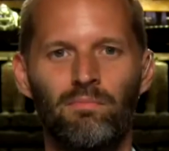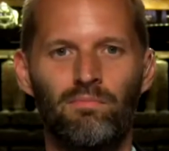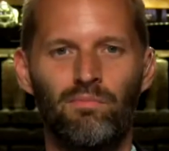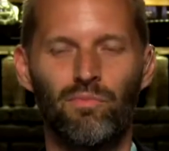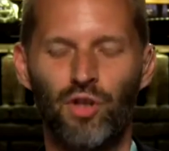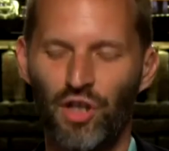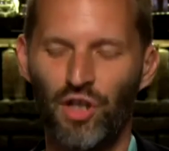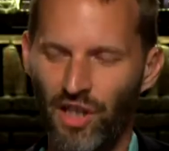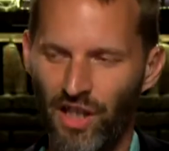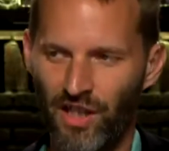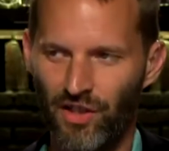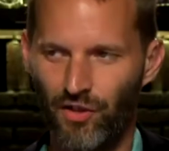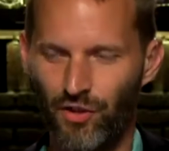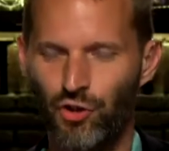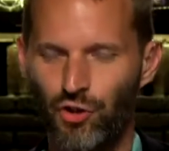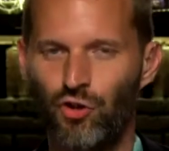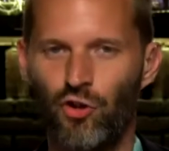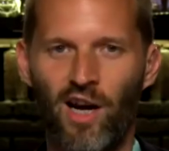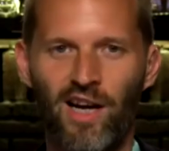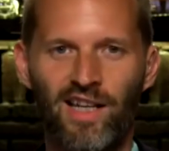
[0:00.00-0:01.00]
They're they're
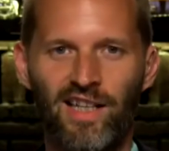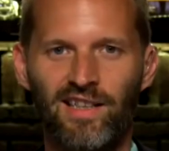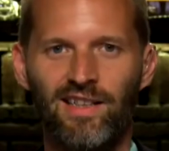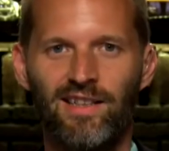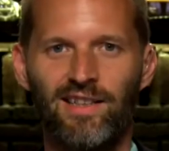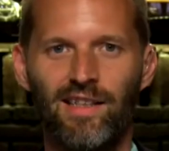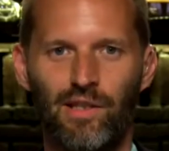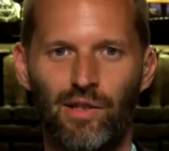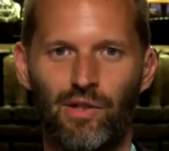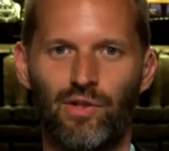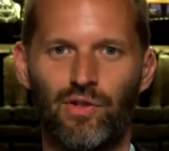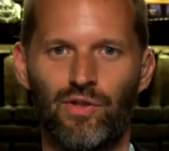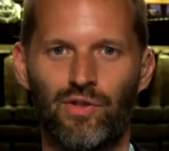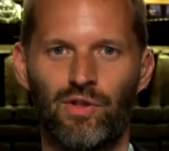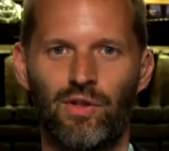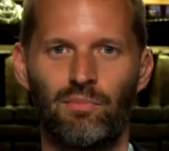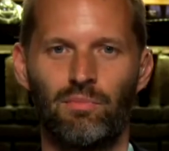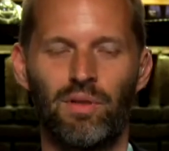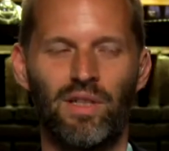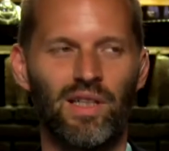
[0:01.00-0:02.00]
striking the deals
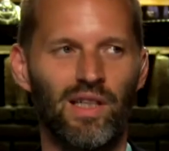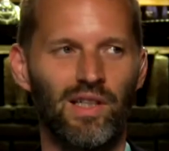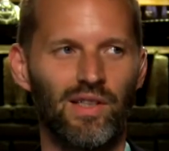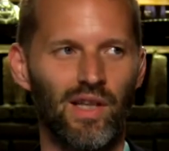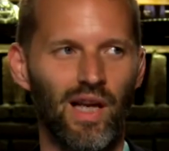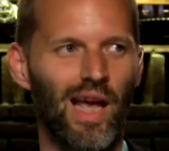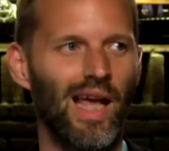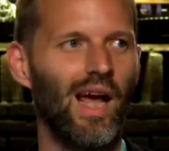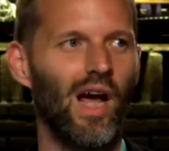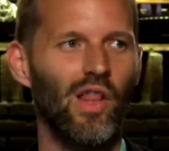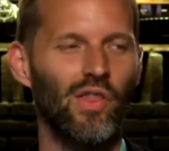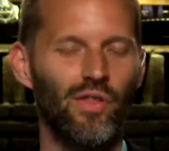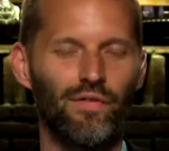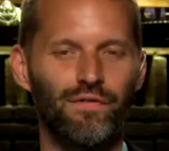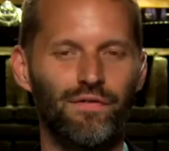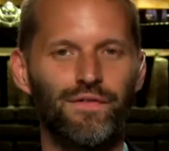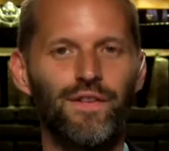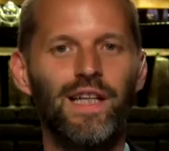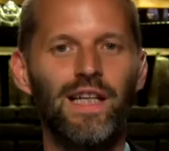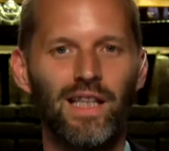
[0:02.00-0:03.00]
because eh, the
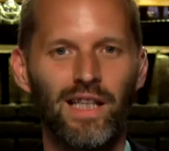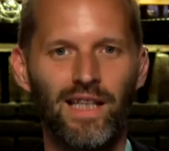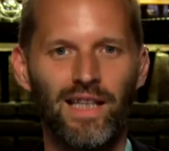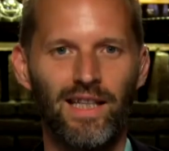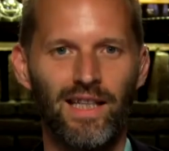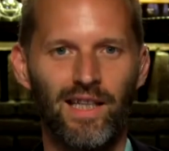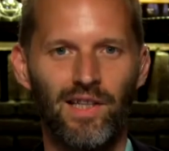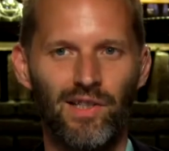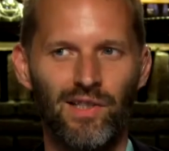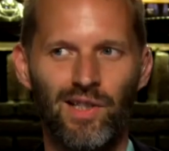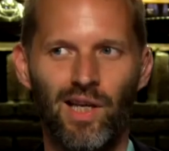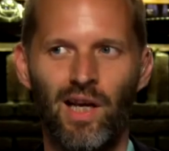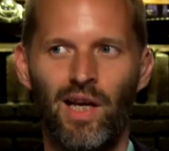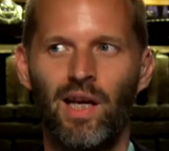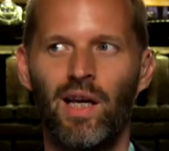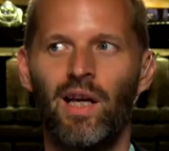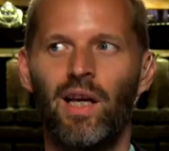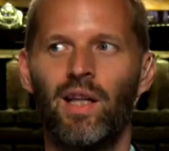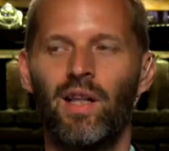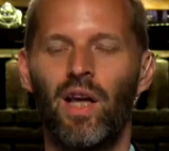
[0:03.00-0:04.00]
feeling is
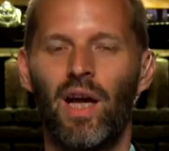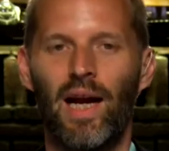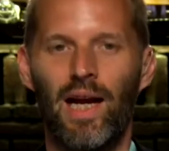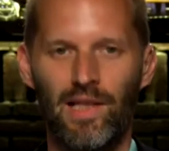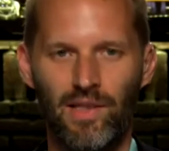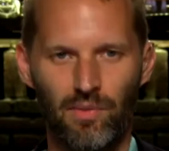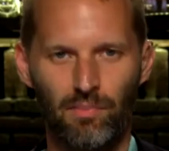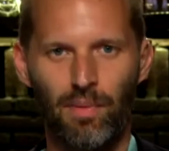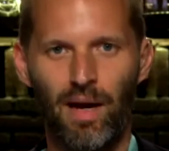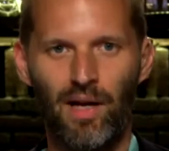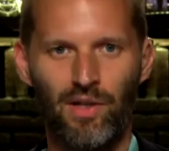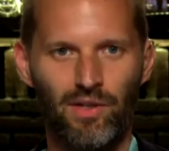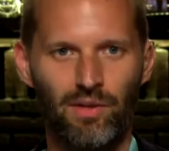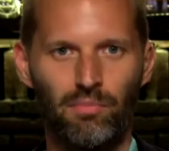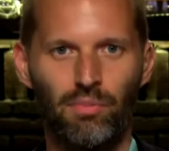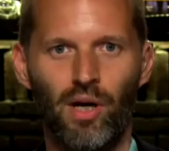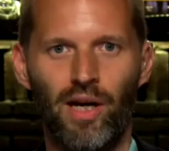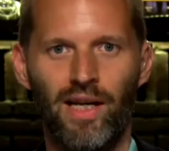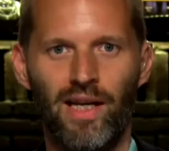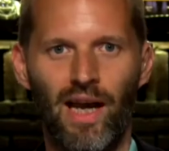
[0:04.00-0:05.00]
it's about to
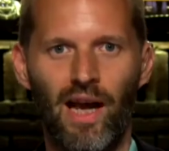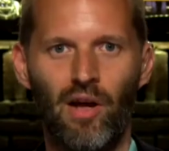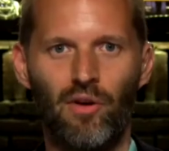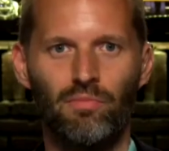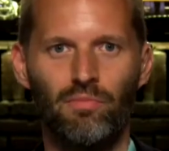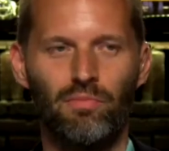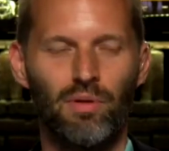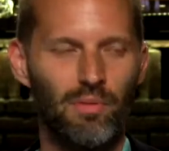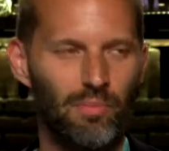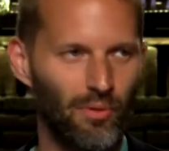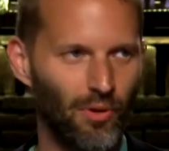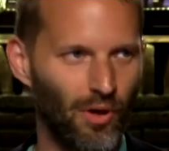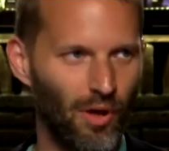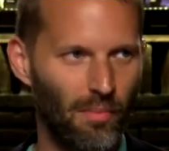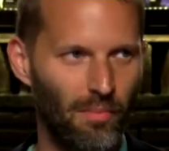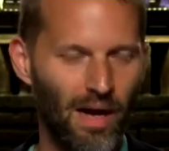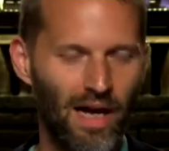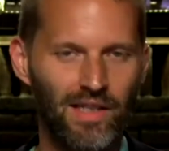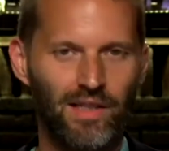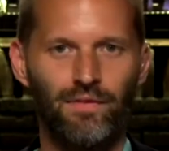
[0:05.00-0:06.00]
break out. People are
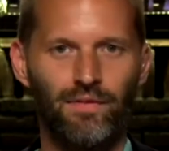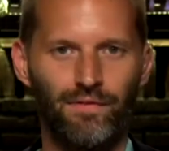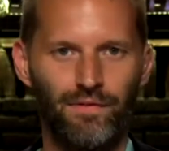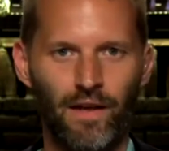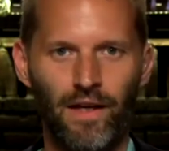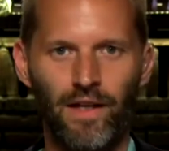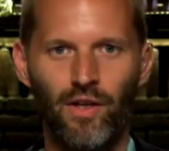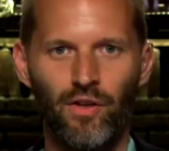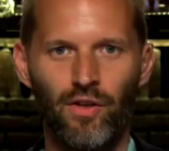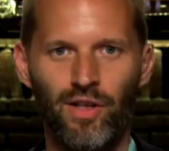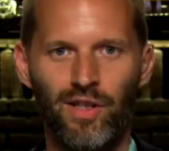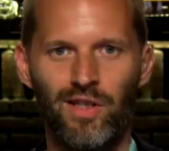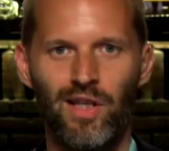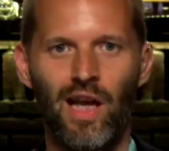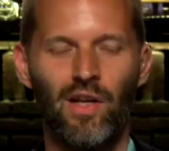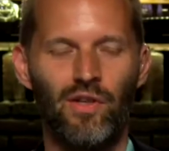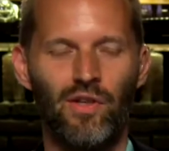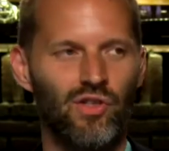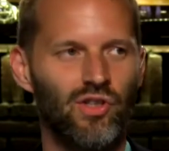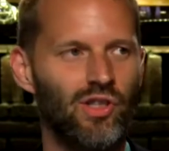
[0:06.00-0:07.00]
about to figure this
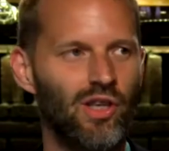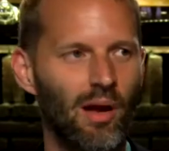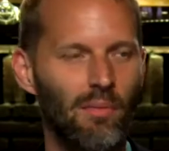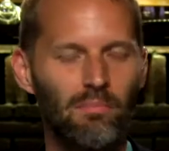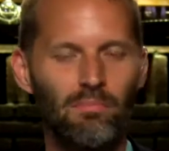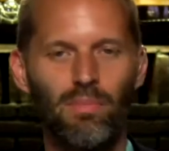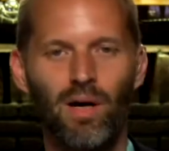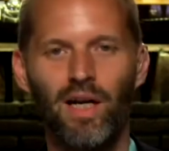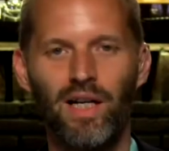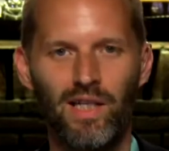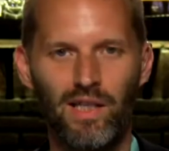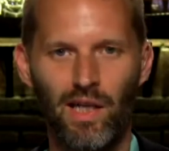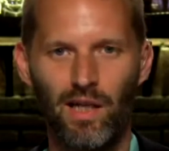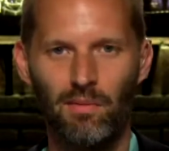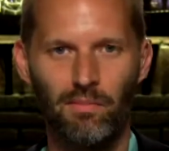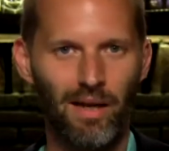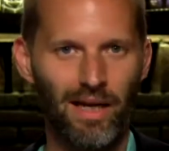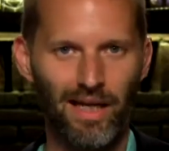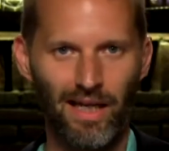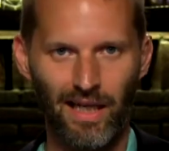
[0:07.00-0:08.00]
out. Somebody's going
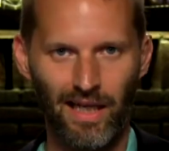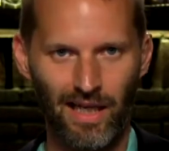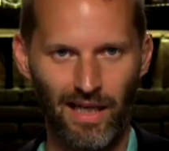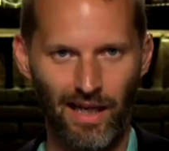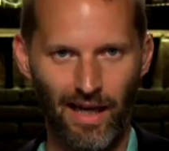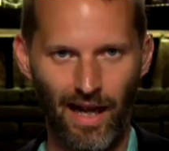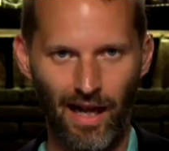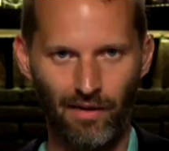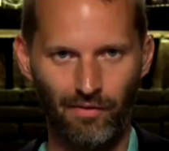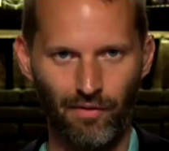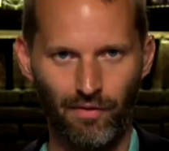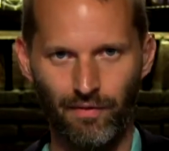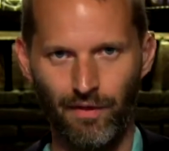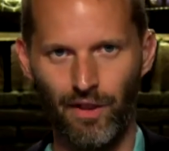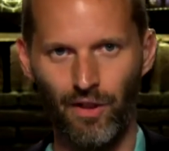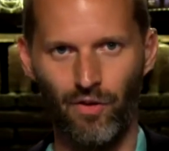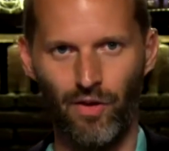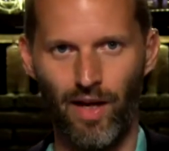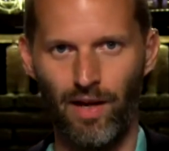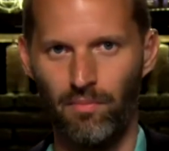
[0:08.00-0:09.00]
to make a hit out of a
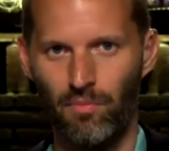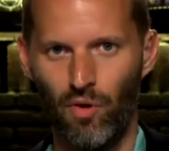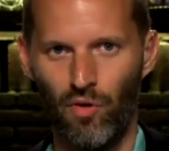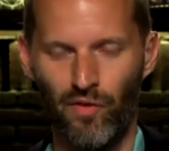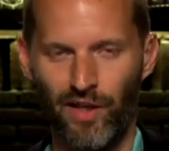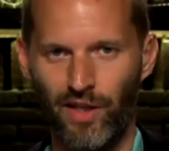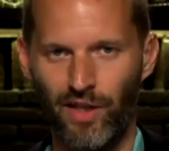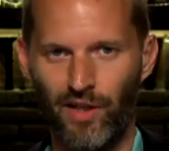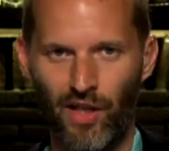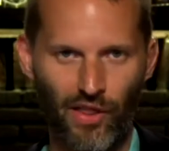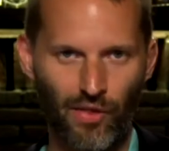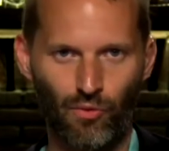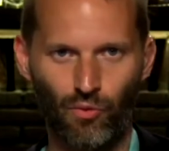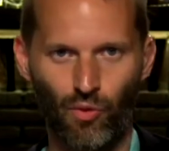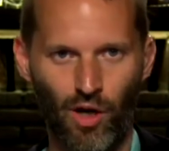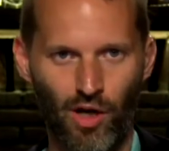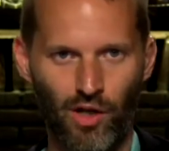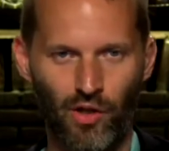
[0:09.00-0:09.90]
video game movie, and then the ru-